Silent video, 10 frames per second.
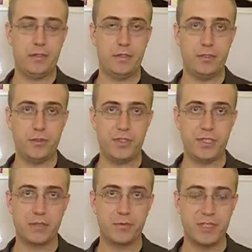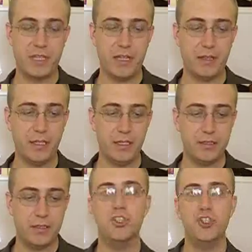Interesting it was that
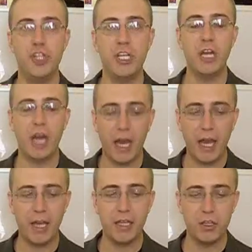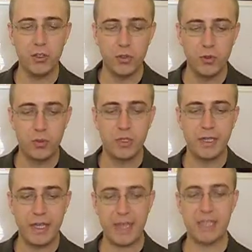late. G i u
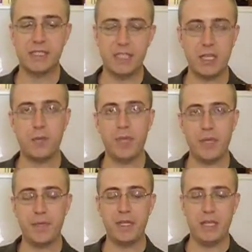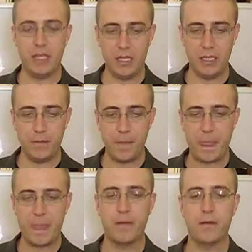s e p p e,
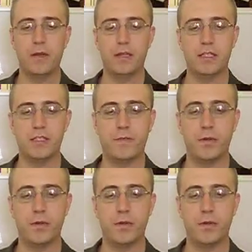right, that's the